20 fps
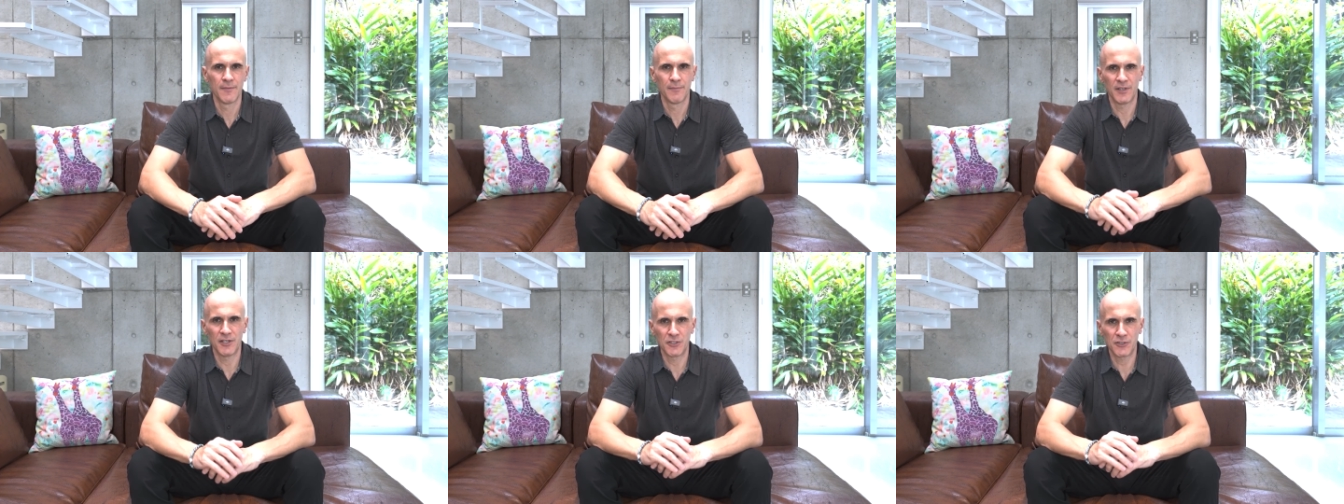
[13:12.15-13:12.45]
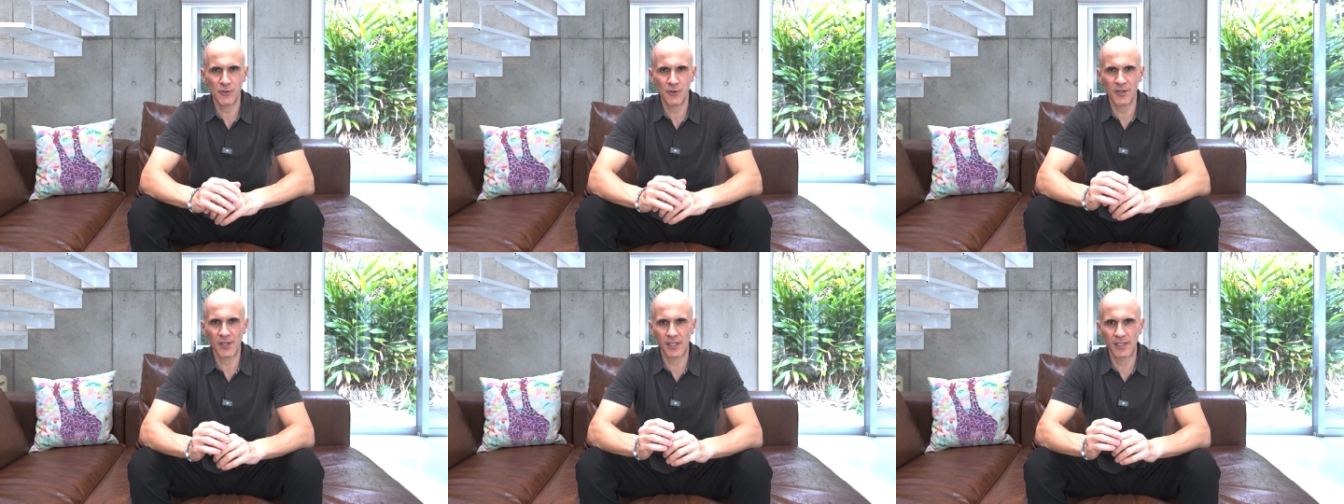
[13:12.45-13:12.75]
be
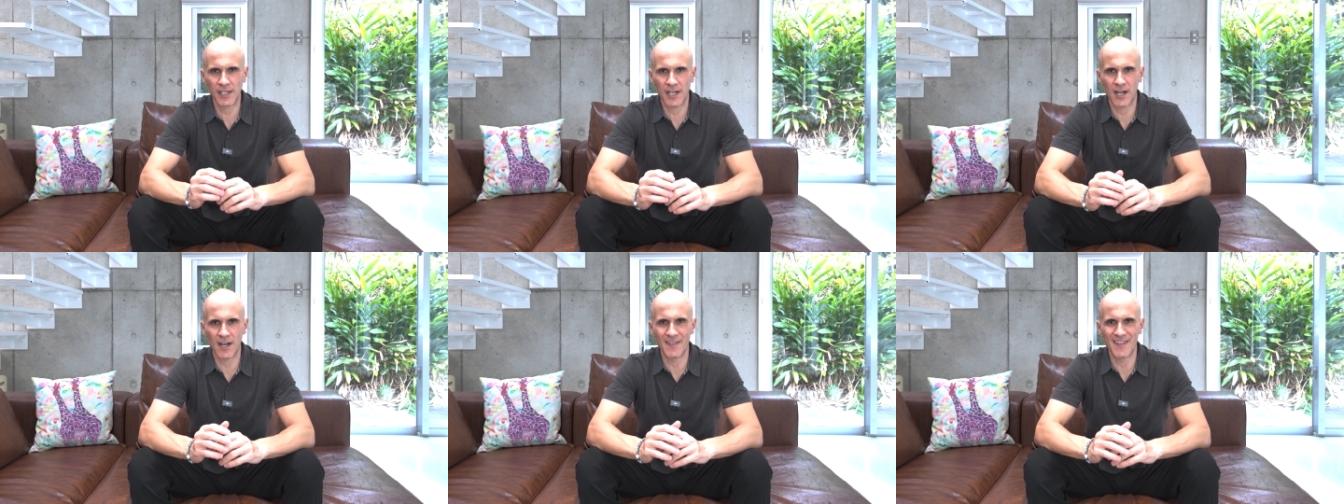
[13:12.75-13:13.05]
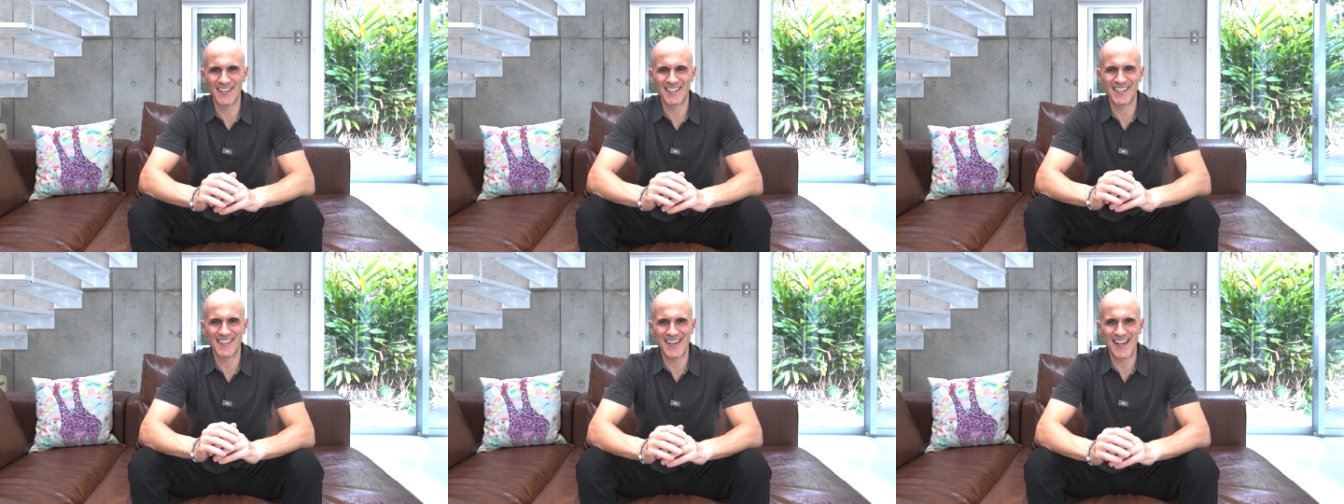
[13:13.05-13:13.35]
sure to click
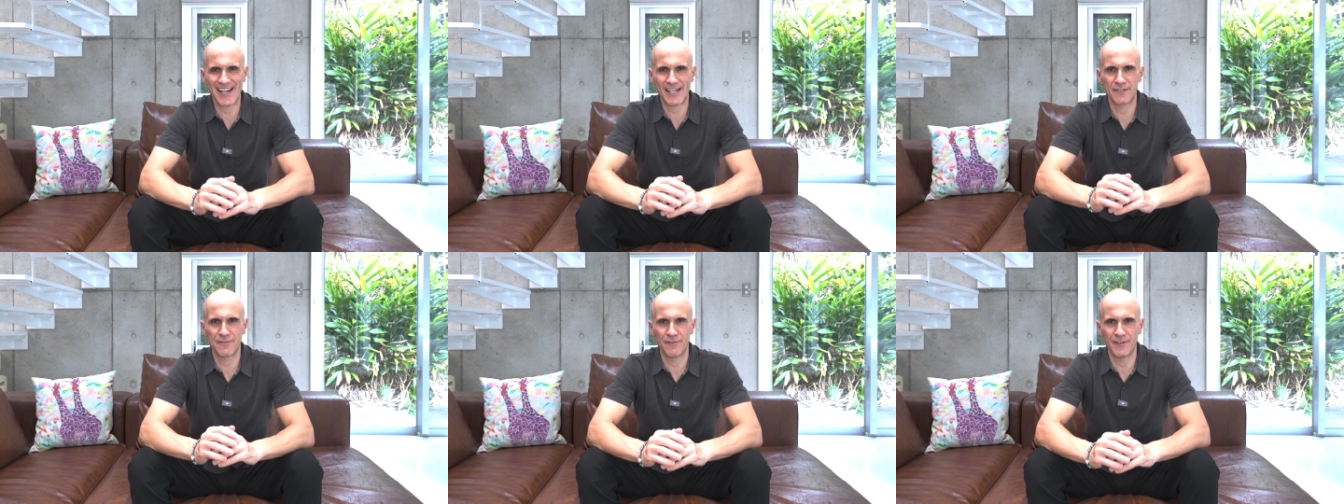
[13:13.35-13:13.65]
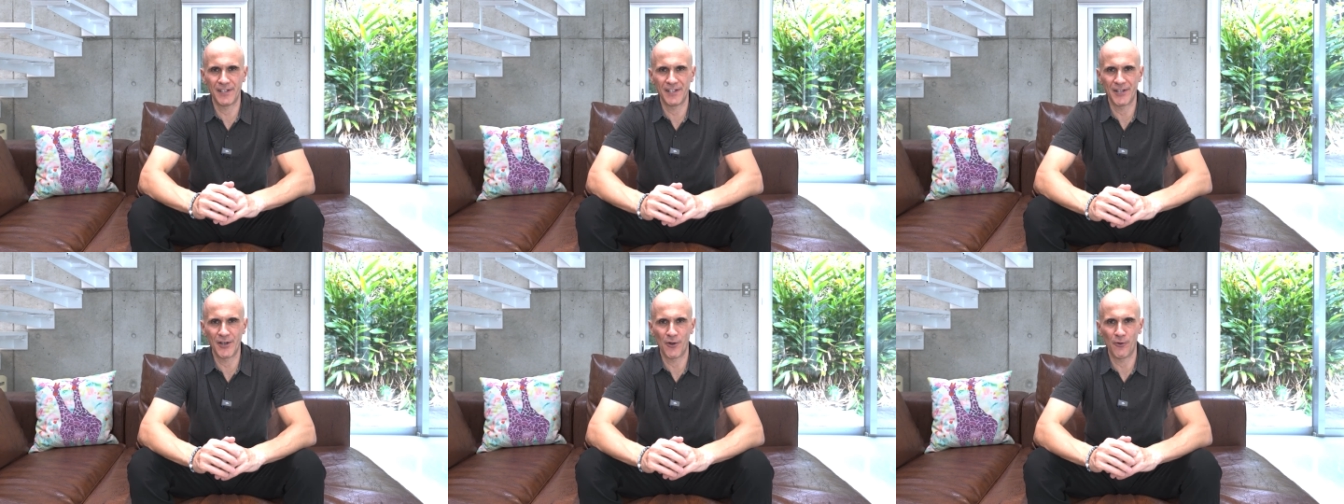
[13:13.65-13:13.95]
on this next
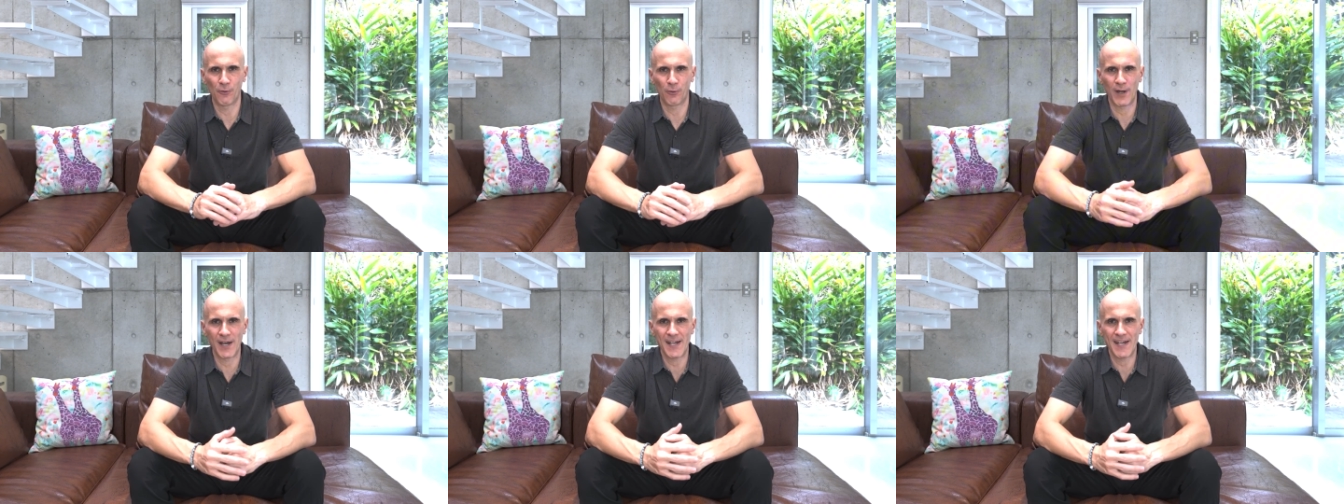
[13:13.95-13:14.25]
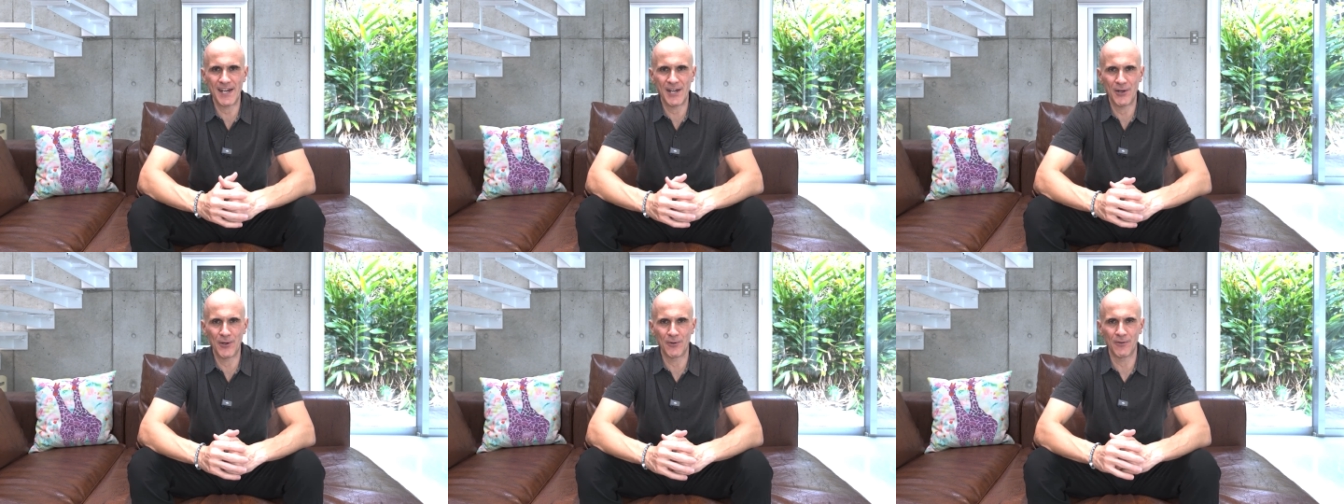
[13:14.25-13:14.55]
video
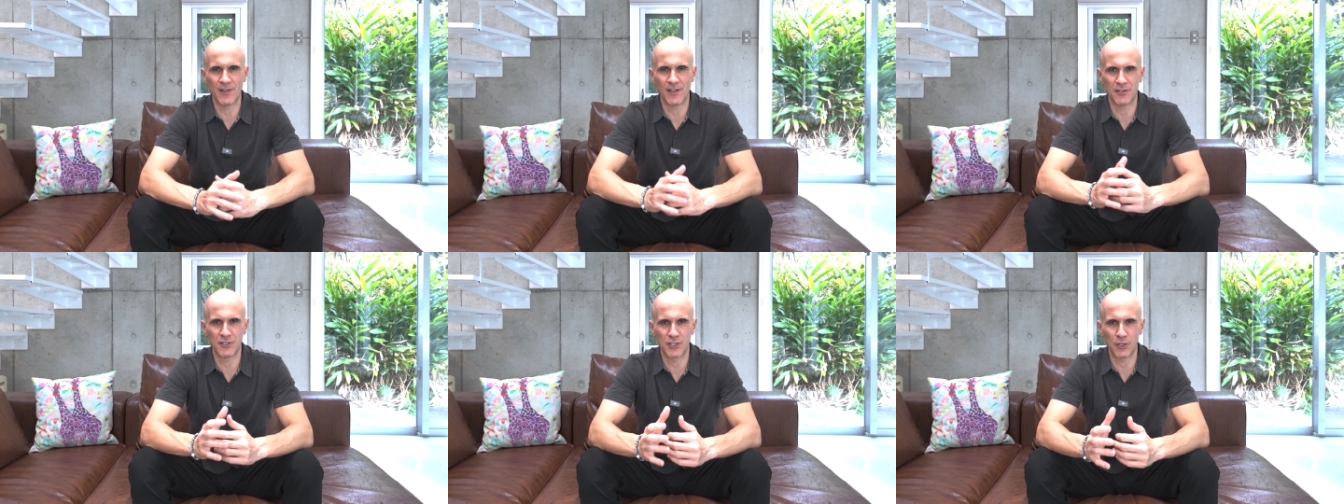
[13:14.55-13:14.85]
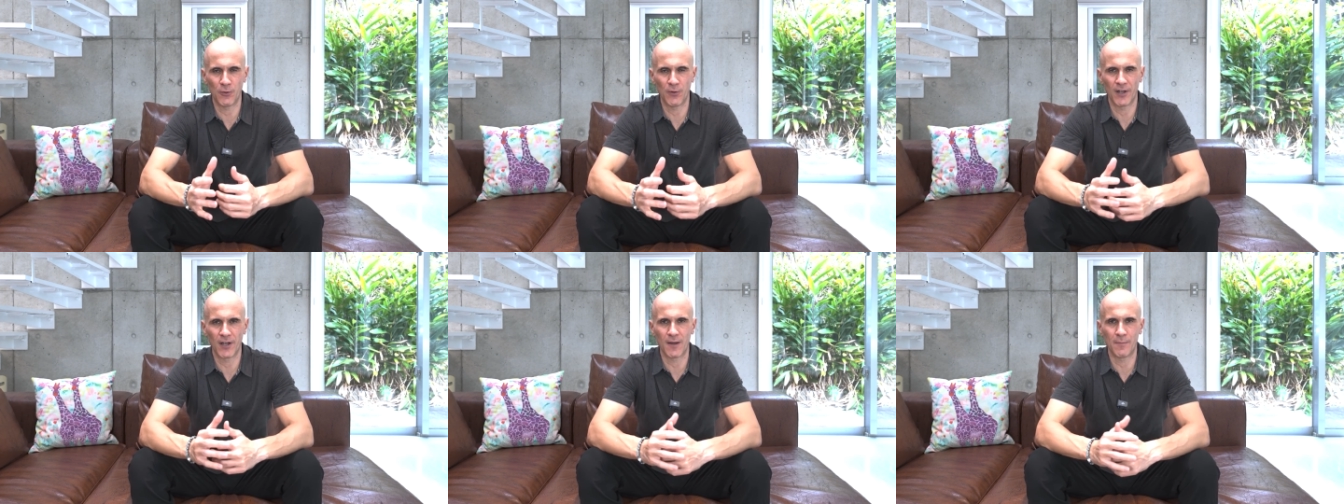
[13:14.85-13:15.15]
right here that's
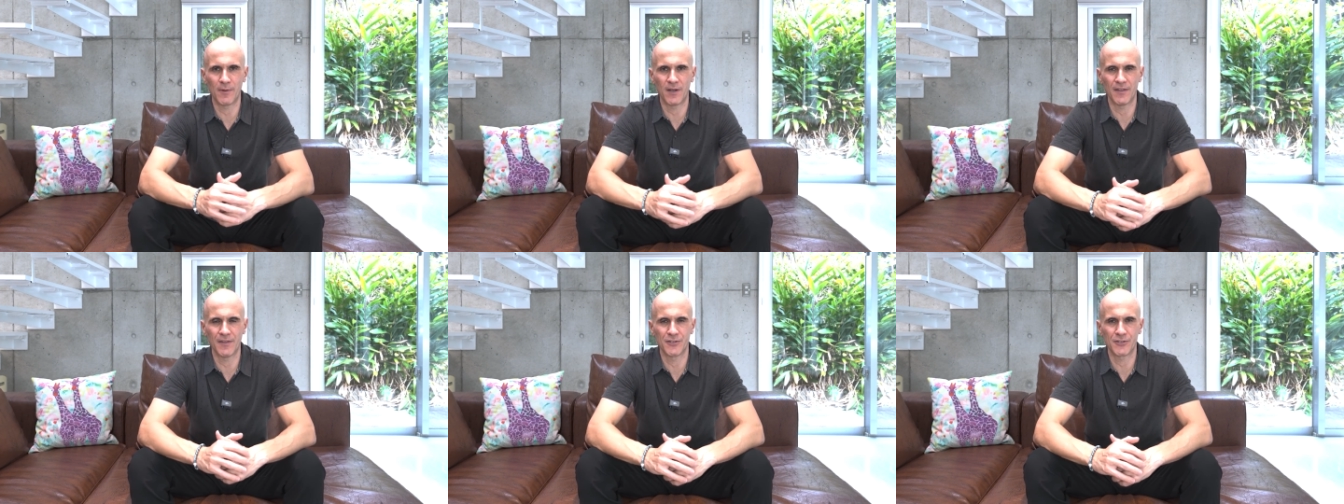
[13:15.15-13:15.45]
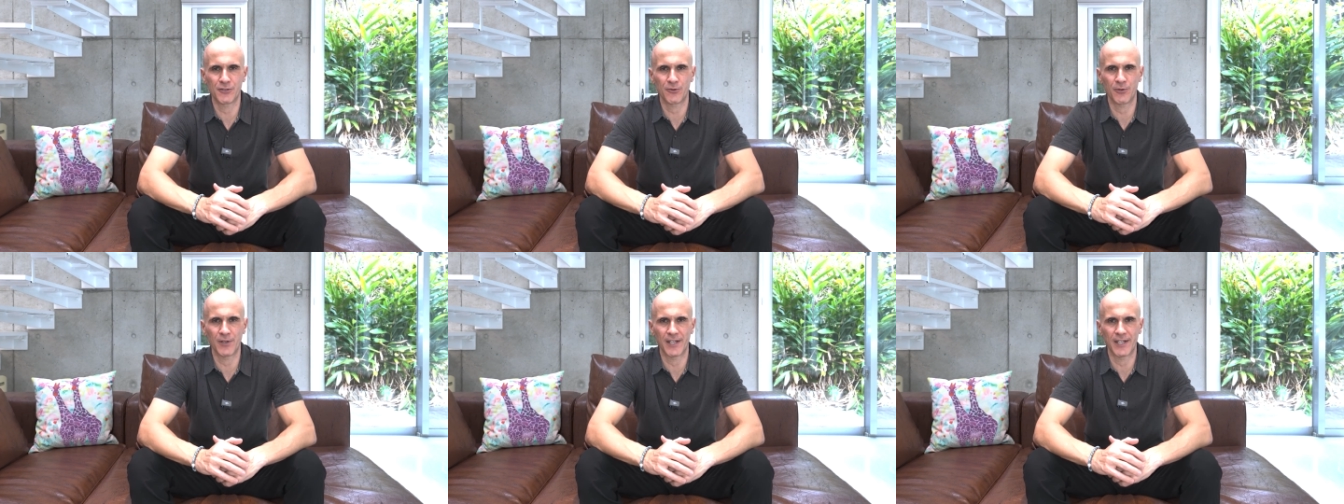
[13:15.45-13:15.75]
showing up on the
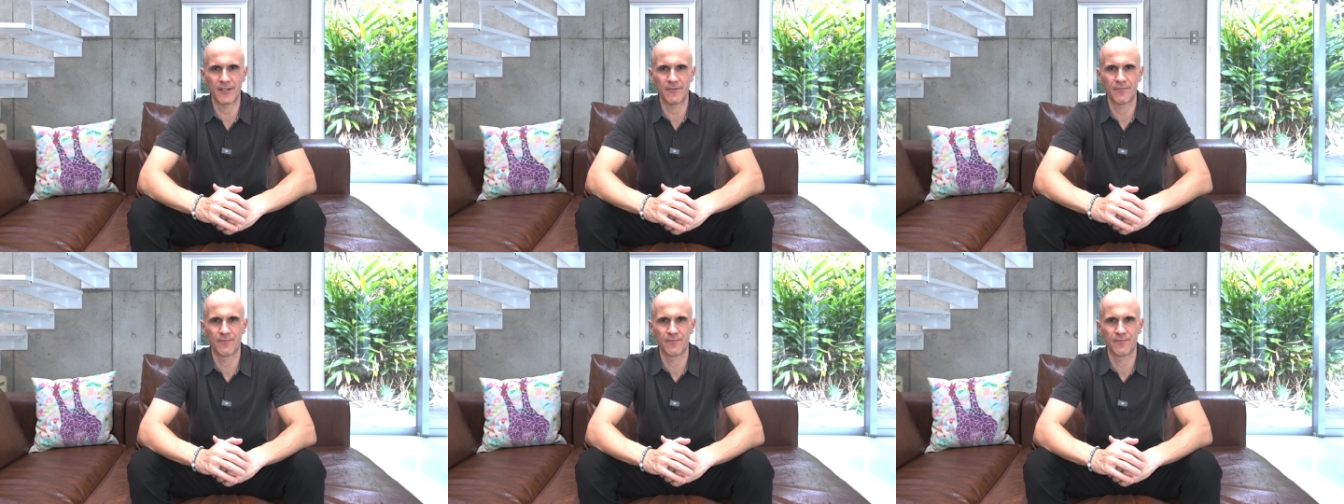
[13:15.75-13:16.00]
screen.